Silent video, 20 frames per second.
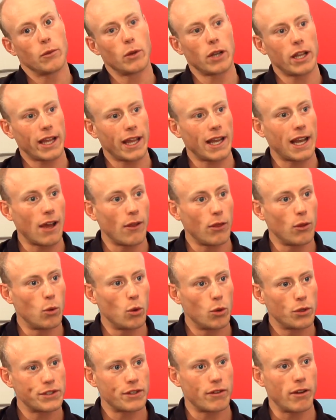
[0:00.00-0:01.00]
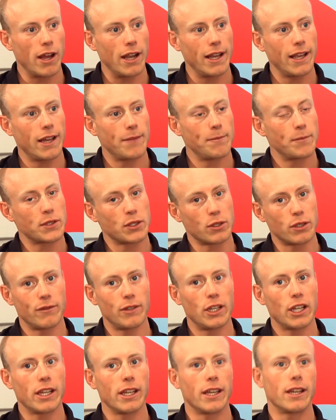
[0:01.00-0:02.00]
when I get out in the water early, I'm sort of
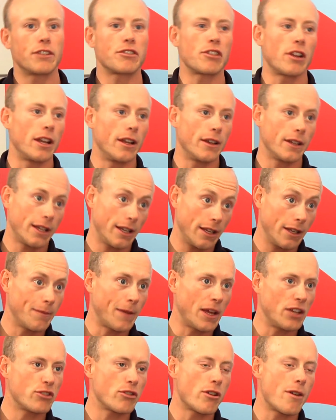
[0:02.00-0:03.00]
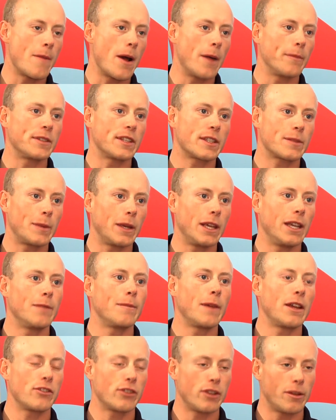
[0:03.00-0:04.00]
looking at trying to make sure I'm up to speed,
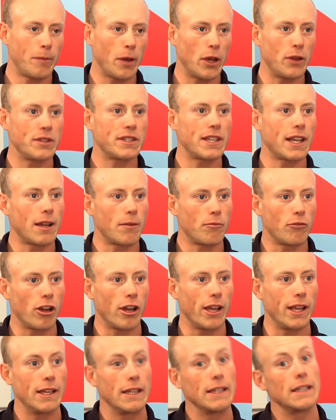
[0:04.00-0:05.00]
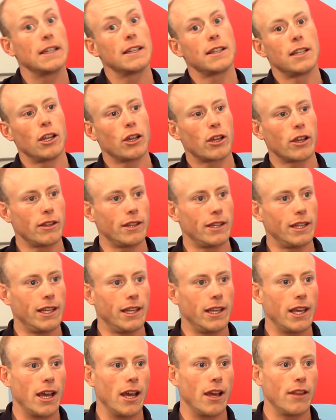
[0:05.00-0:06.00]
make sure the boat's set up right, look at
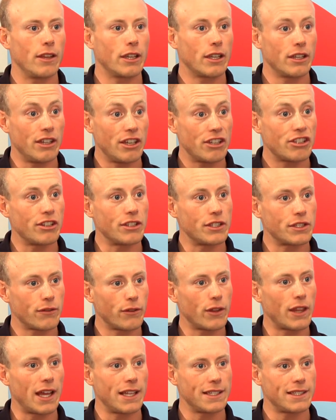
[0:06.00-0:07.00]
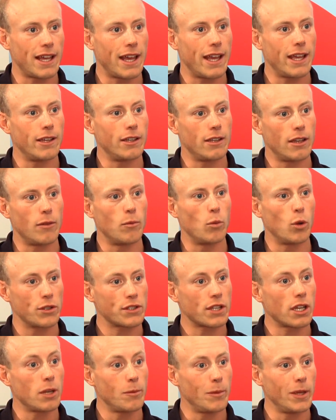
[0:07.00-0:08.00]
the conditions for that day and
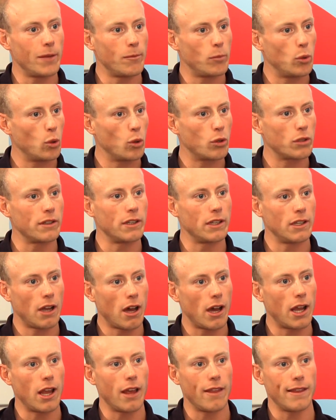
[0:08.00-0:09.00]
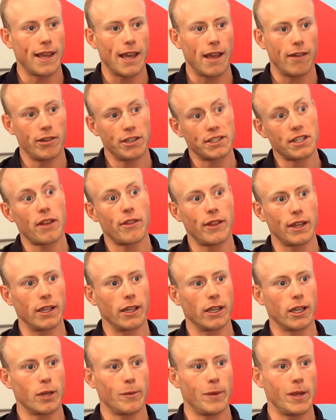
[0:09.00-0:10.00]
what's going to be important, and highlight the areas I
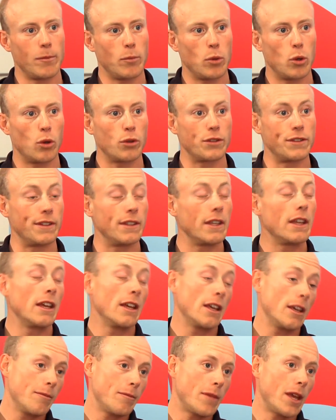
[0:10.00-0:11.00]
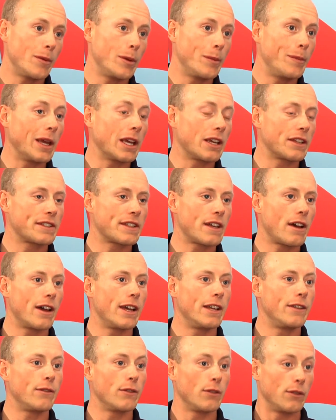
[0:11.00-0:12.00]
think are going to be important. Maybe pick a
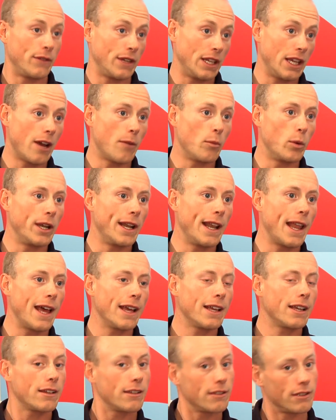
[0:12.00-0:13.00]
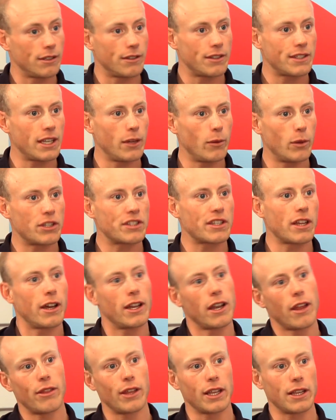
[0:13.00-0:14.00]
side on the upwind leg and see which
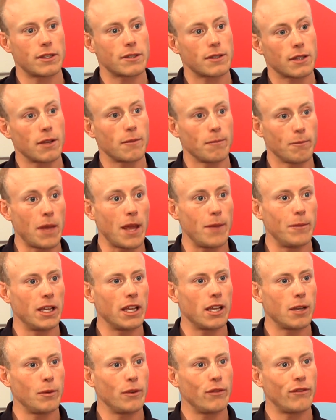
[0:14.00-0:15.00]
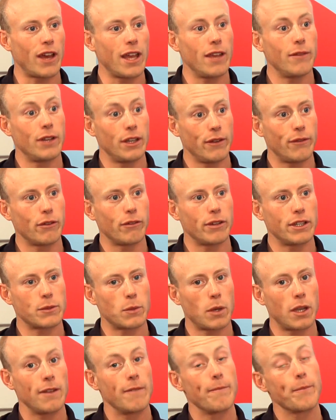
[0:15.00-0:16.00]
side I think's maybe going to be favoured if there is
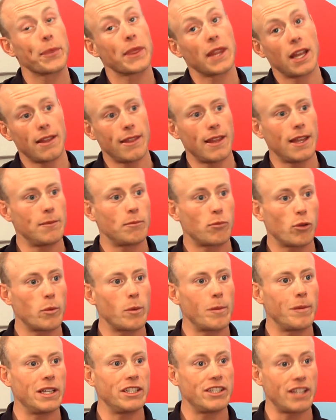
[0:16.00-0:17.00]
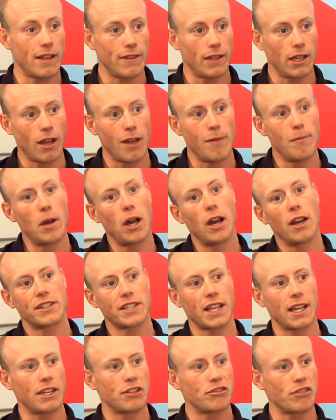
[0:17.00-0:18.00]
one, and then probably check the line bias,
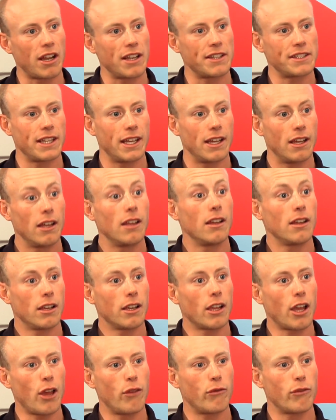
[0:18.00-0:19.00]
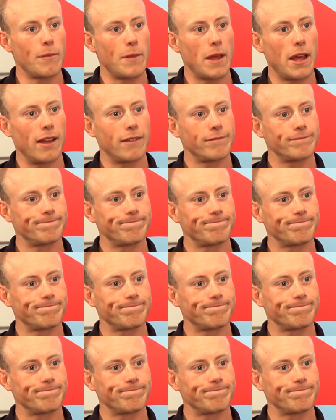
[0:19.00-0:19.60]
get a transit, and go from there.